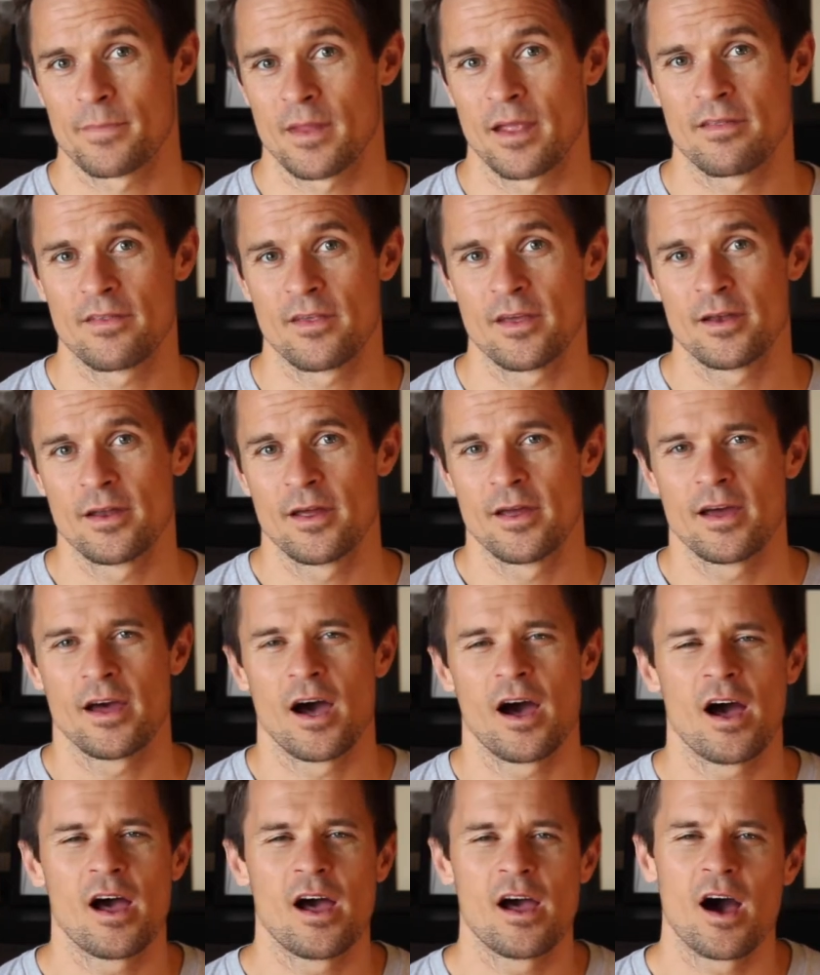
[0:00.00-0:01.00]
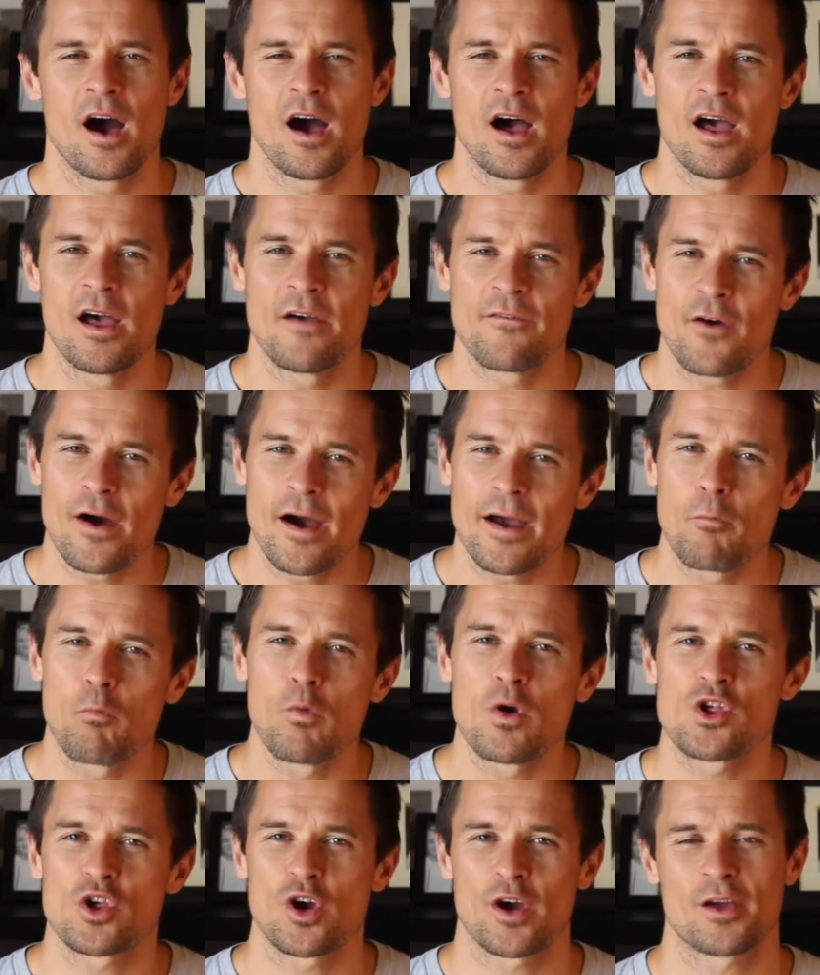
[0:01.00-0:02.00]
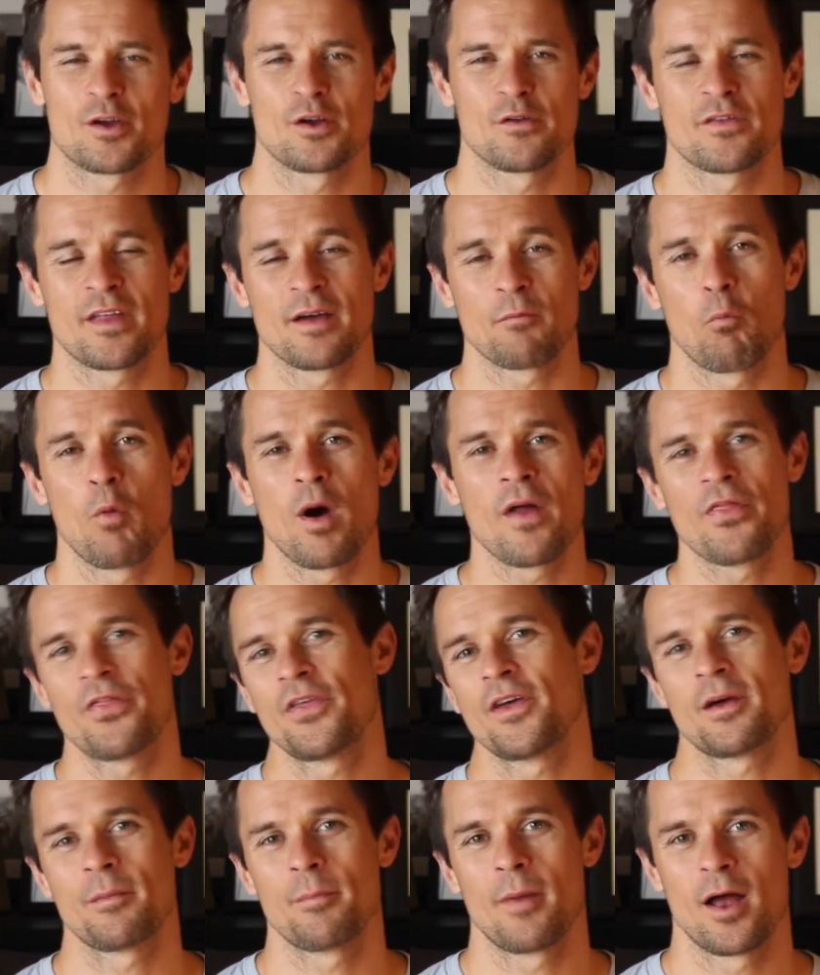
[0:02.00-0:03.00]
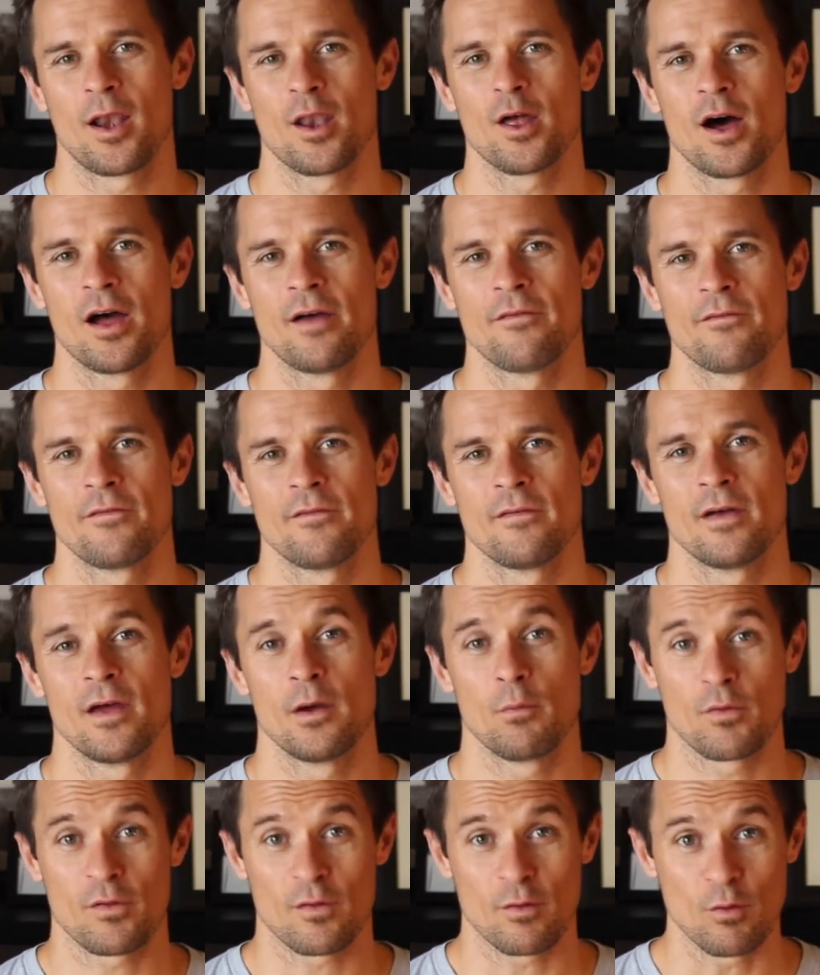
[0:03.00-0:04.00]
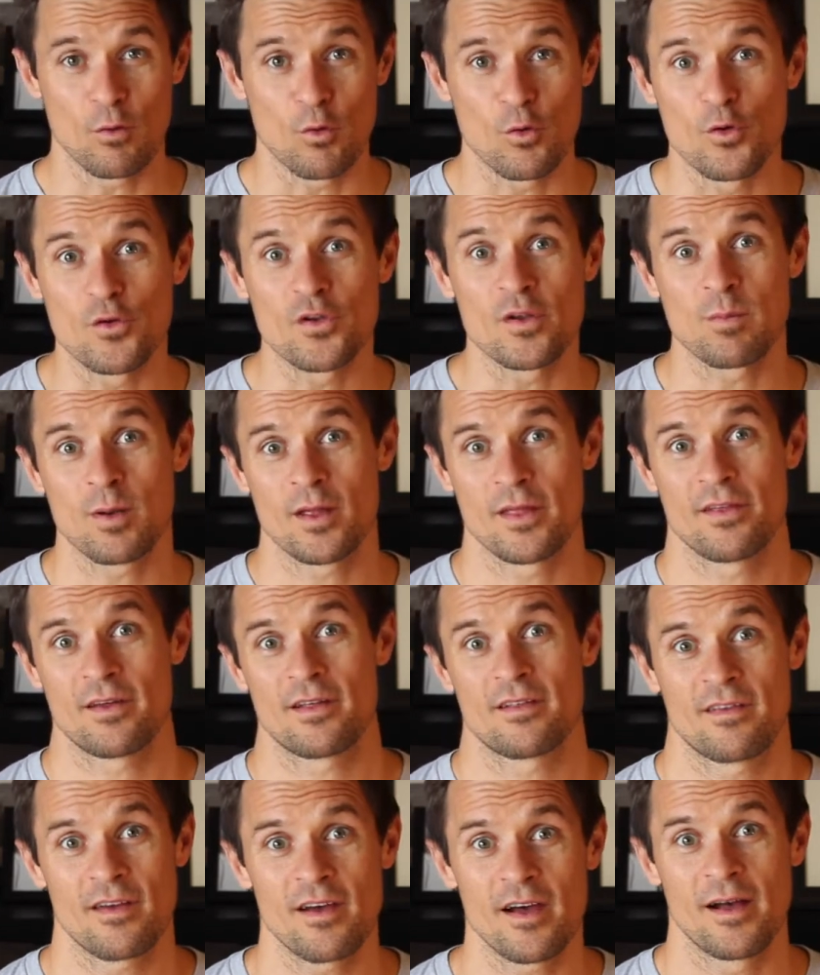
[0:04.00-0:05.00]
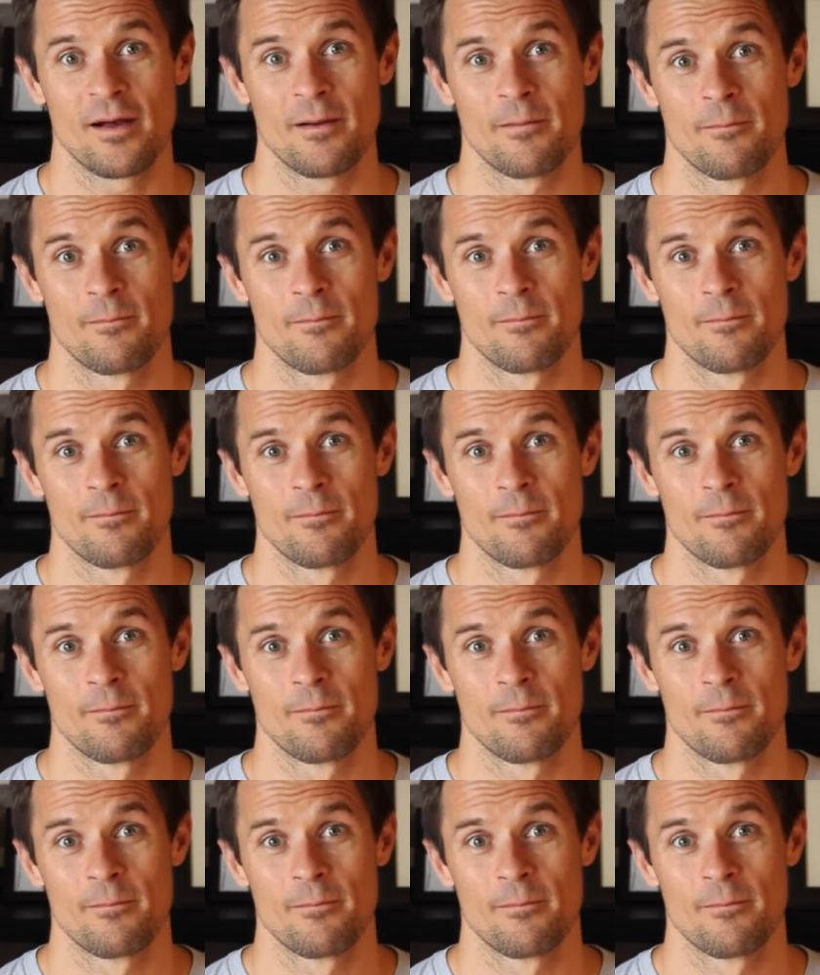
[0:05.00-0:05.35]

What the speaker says: He said, "If I wish I could have done one thing in my life, it was learn to play the guitar."